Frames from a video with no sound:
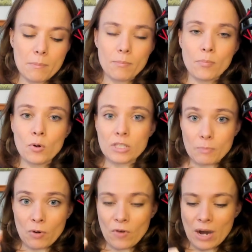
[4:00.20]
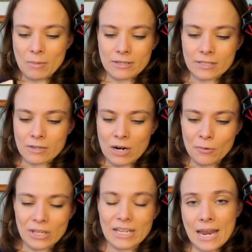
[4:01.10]
puts parameters
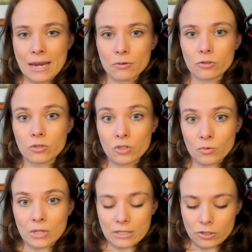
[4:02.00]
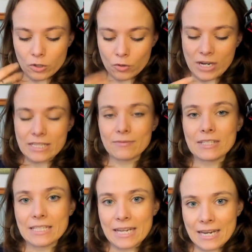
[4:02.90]
around the chaos so that your
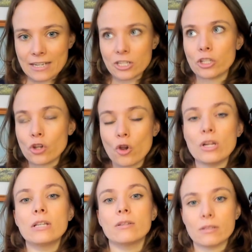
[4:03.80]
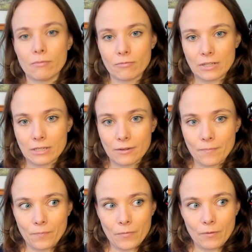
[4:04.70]
creativity can actually turn into something,
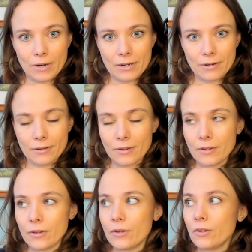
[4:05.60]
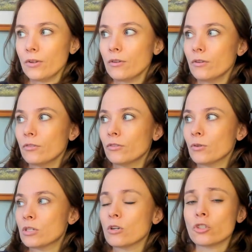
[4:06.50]
right? So
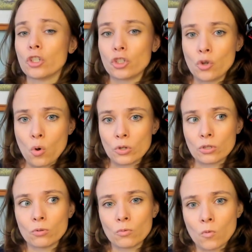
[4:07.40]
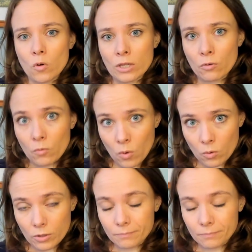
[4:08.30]
it's not just talk, it's also walking the walk.